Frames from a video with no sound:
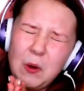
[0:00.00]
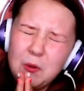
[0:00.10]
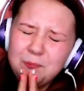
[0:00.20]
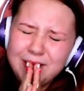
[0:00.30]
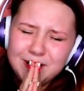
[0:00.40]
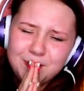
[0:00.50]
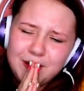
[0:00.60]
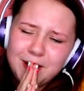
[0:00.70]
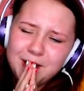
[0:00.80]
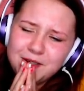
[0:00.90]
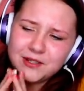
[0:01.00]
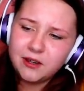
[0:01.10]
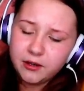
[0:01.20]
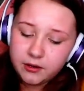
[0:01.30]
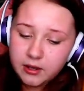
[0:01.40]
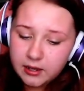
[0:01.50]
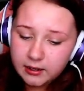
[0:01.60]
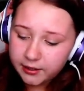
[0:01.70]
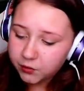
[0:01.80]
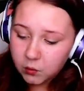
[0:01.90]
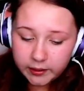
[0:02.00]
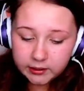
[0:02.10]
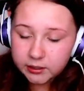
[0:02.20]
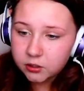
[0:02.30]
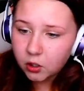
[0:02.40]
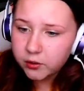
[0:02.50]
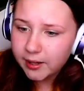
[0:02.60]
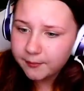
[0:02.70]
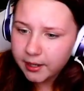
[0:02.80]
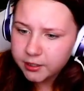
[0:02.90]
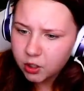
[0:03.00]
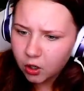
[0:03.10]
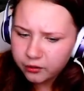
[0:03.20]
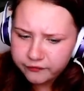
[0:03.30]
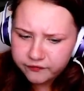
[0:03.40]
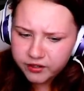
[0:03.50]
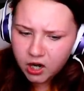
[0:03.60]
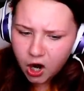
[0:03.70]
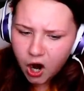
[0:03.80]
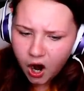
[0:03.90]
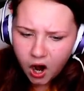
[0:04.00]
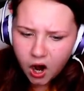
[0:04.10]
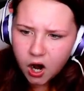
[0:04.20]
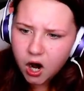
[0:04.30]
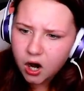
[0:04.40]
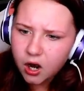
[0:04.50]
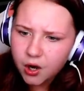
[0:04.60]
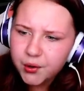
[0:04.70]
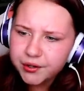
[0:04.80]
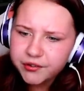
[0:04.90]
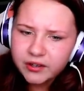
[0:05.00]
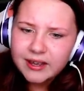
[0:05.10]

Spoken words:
on build mode. So let's quickly go get my golf cart.